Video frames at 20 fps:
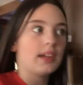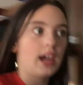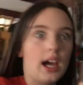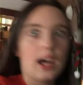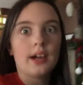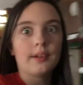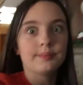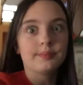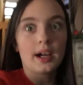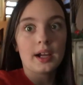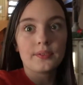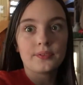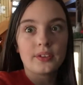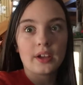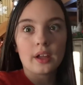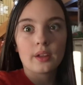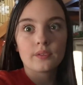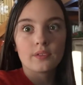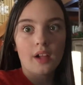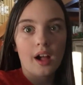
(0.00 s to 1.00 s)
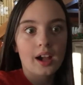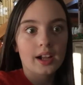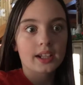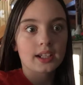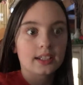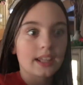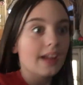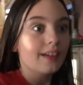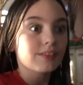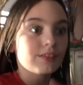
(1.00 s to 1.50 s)
I failed
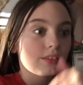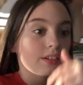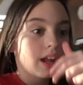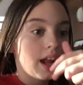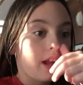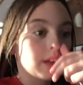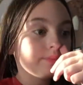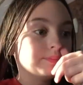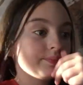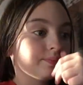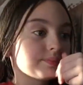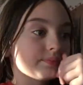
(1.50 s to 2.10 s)
vlogging yesterday,